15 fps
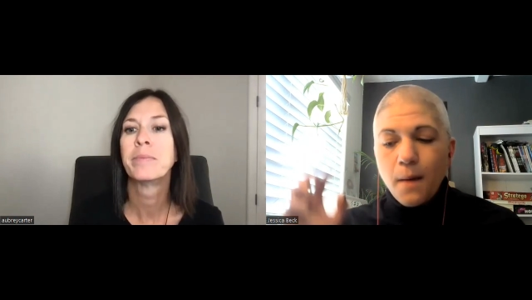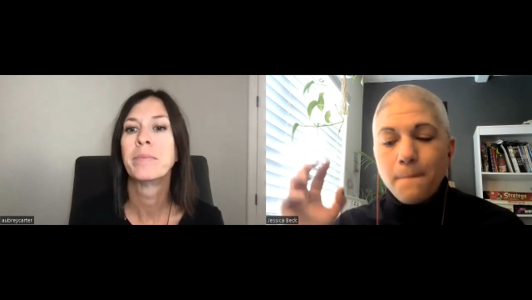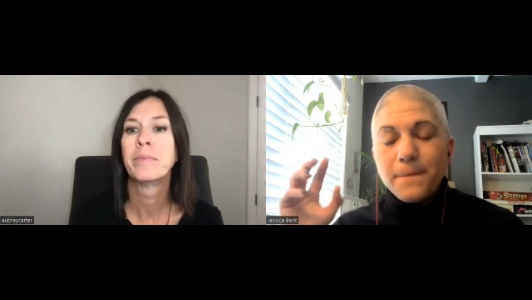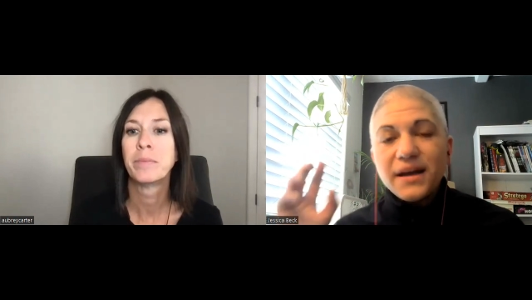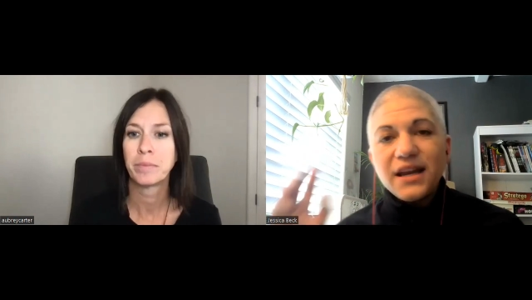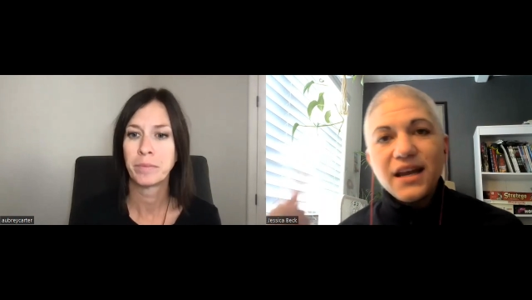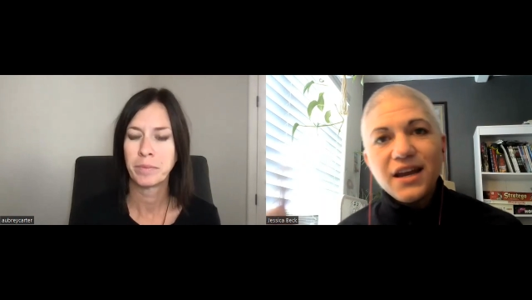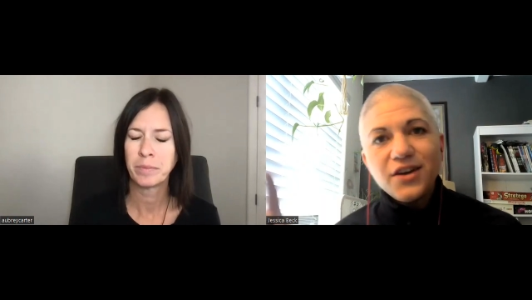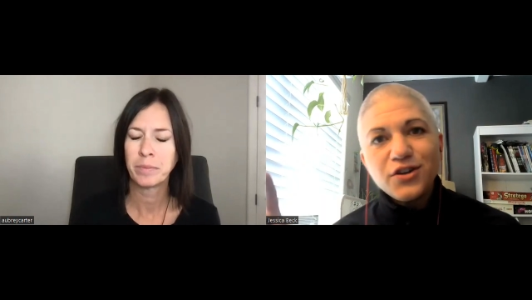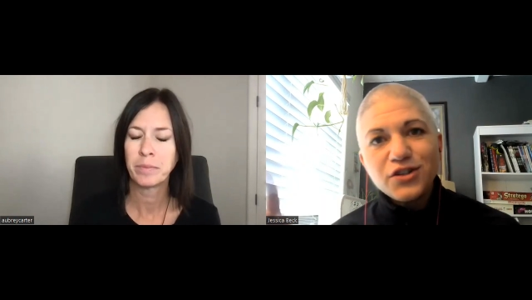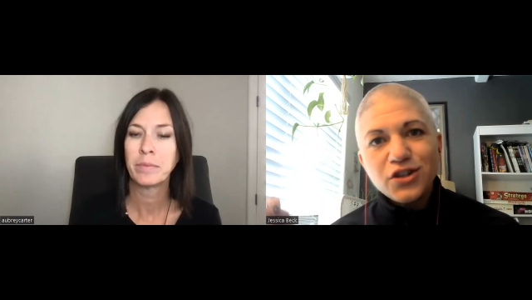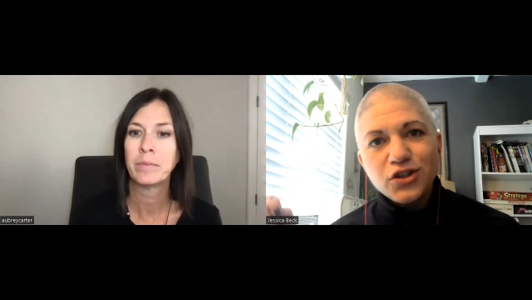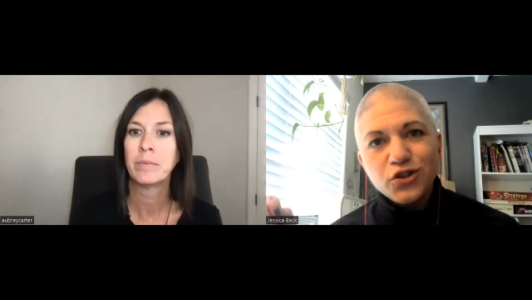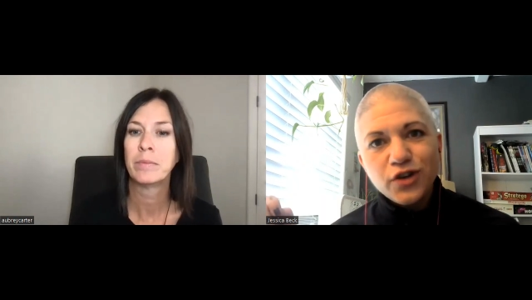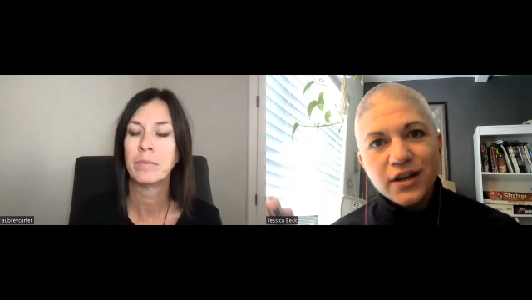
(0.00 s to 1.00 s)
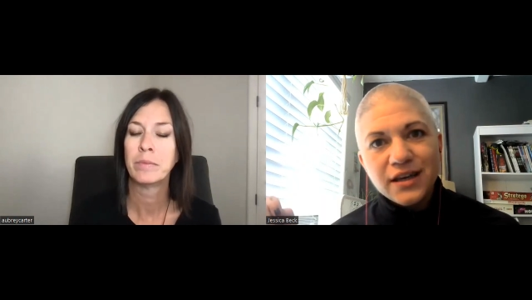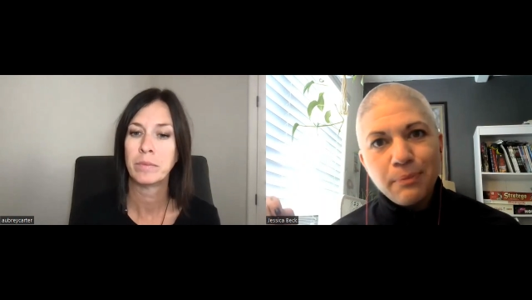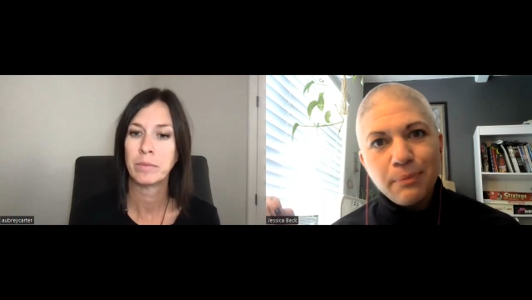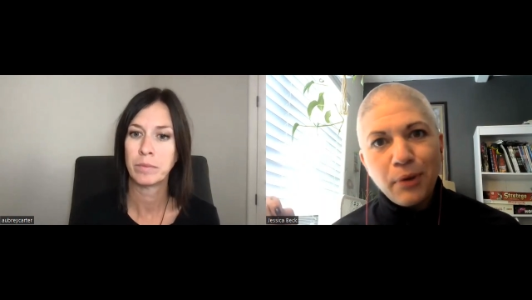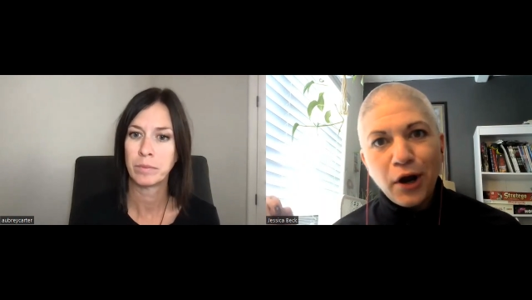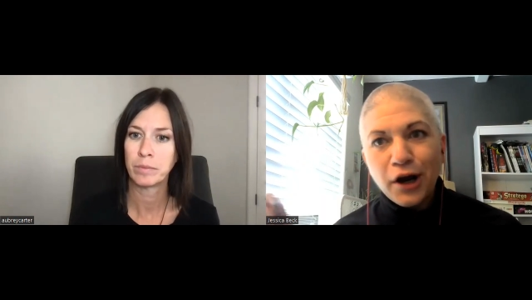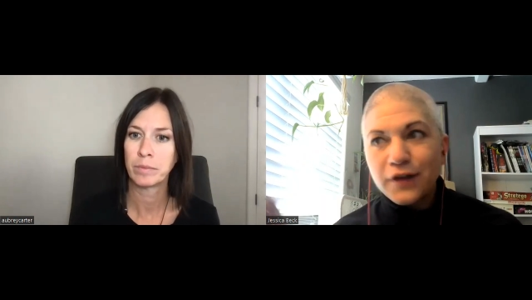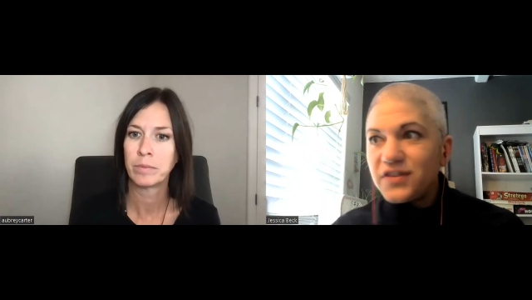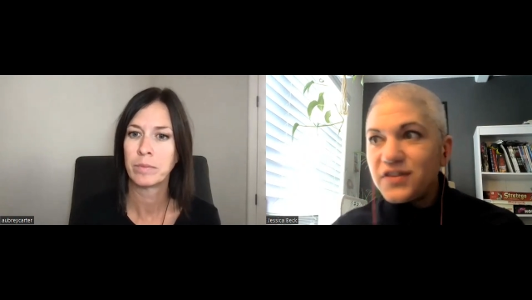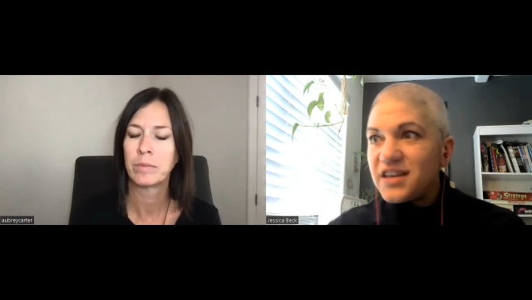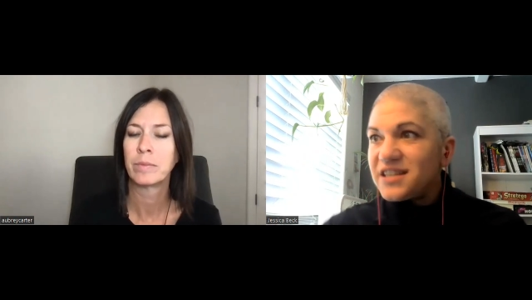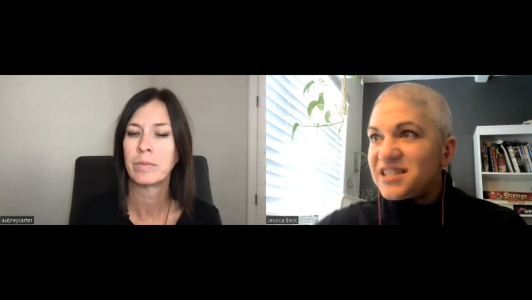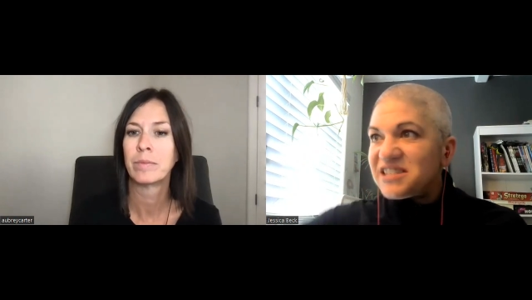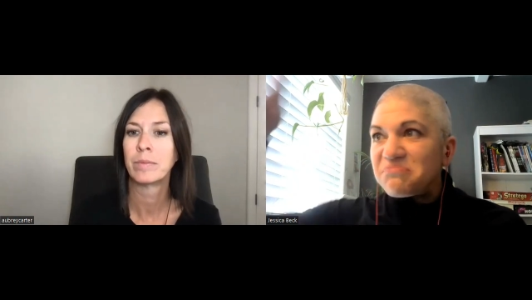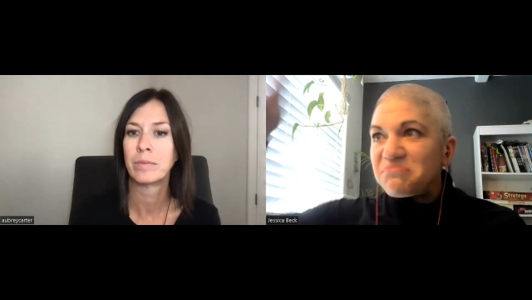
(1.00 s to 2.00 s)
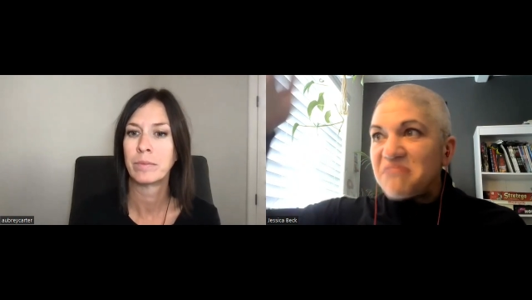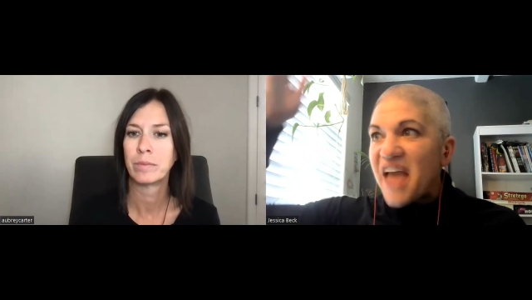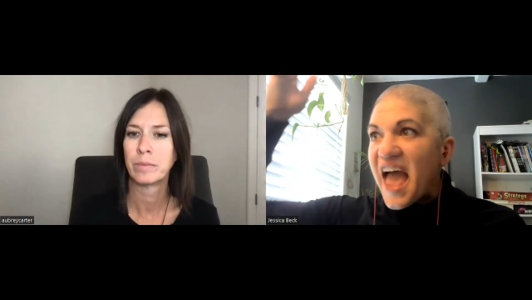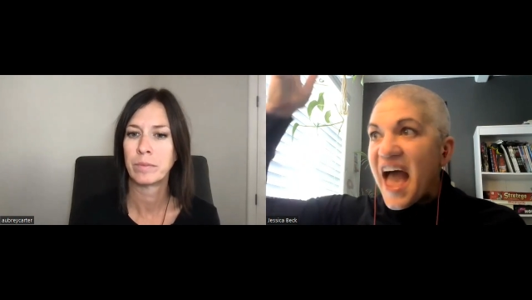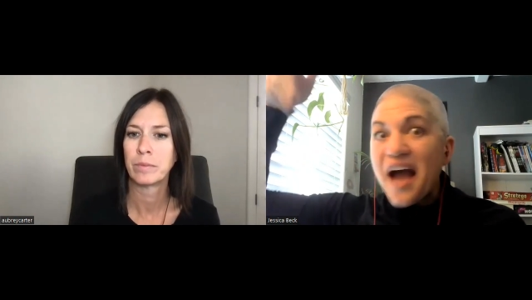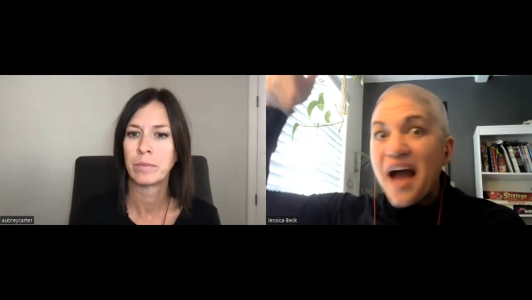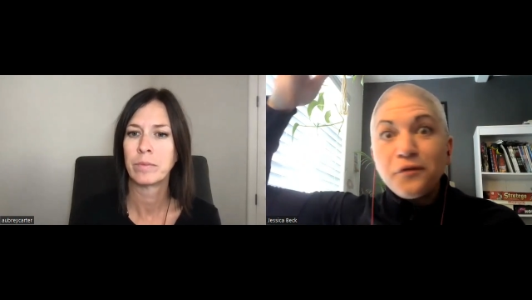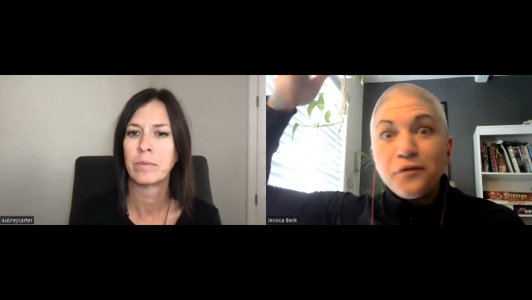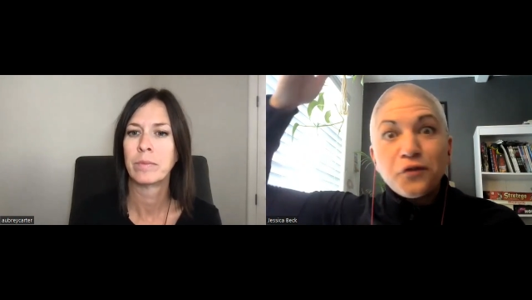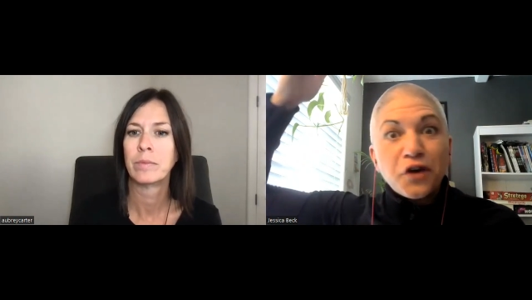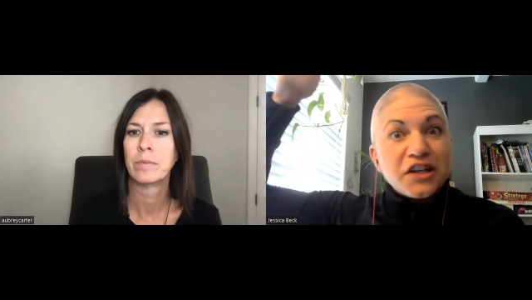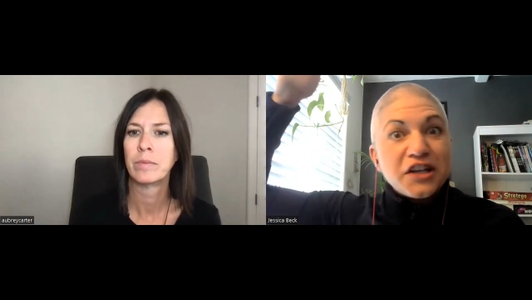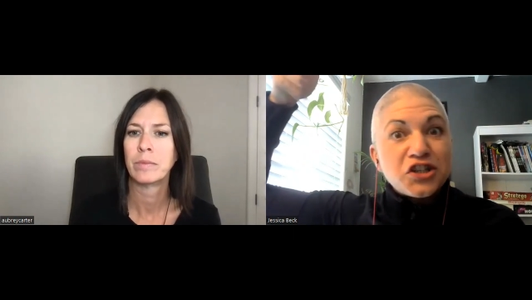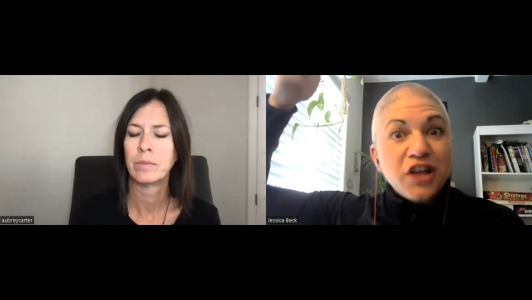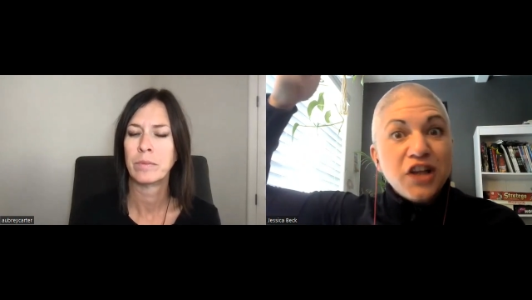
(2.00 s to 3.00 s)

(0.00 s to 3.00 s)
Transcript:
Speaker 1: But here's the tricky part. This average